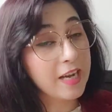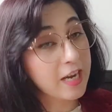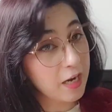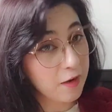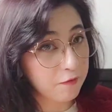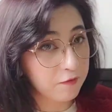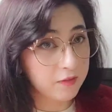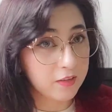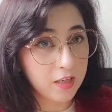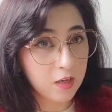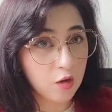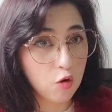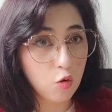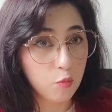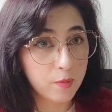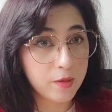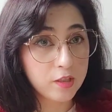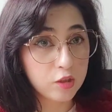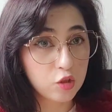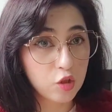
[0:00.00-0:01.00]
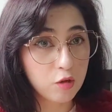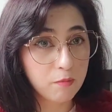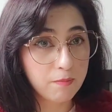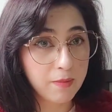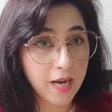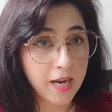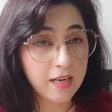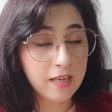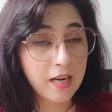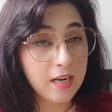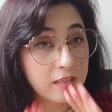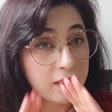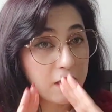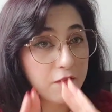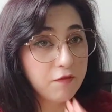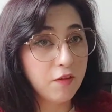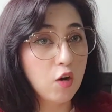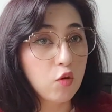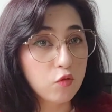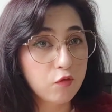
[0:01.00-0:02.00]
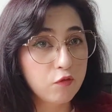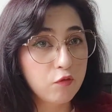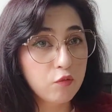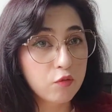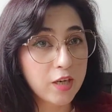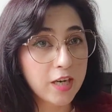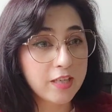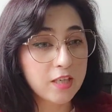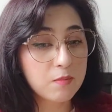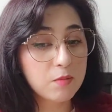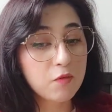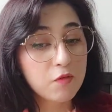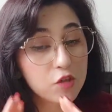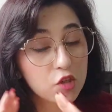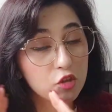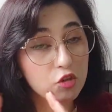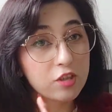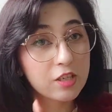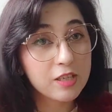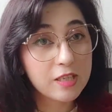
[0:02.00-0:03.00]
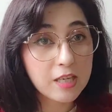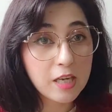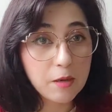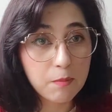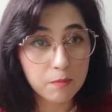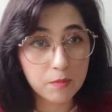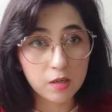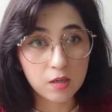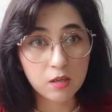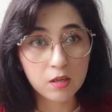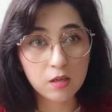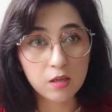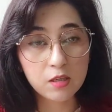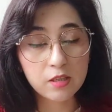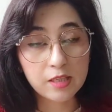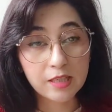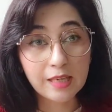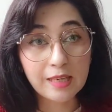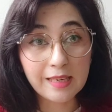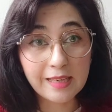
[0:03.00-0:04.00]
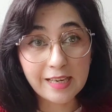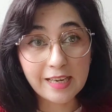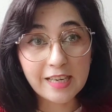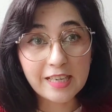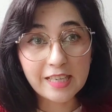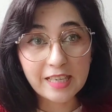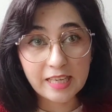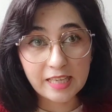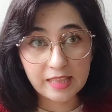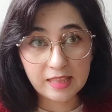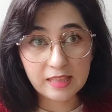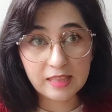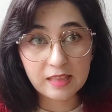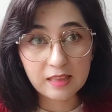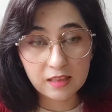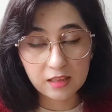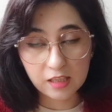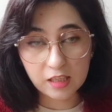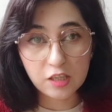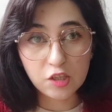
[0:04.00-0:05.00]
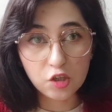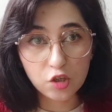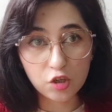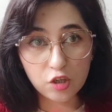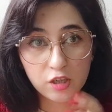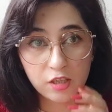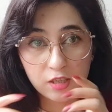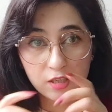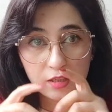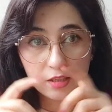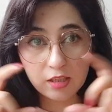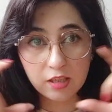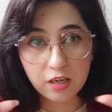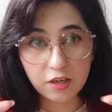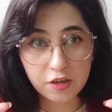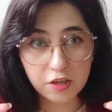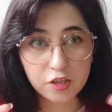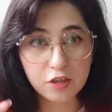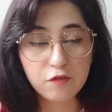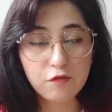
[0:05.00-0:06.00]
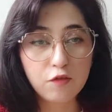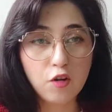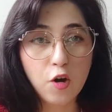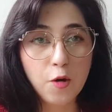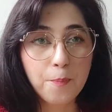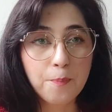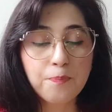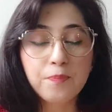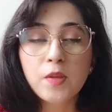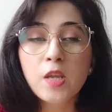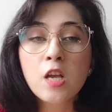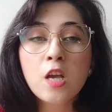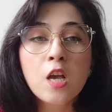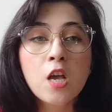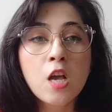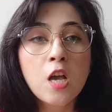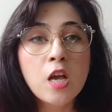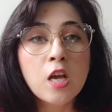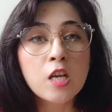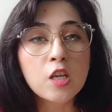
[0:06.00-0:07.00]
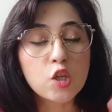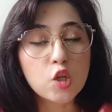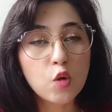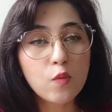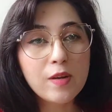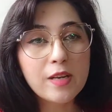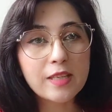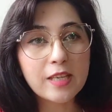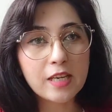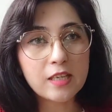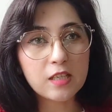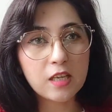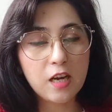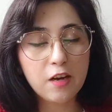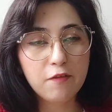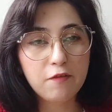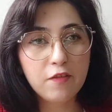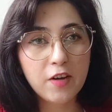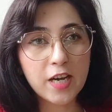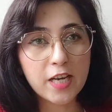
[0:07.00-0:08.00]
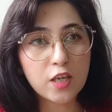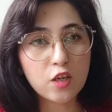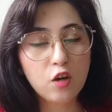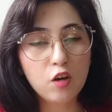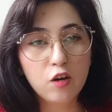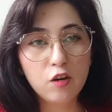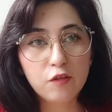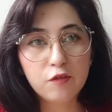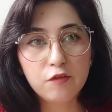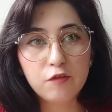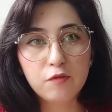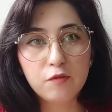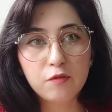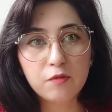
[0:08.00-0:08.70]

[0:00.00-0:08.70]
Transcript: If they opened your bag and they found food items which you didn't declare in your declaration form, you will get a fine of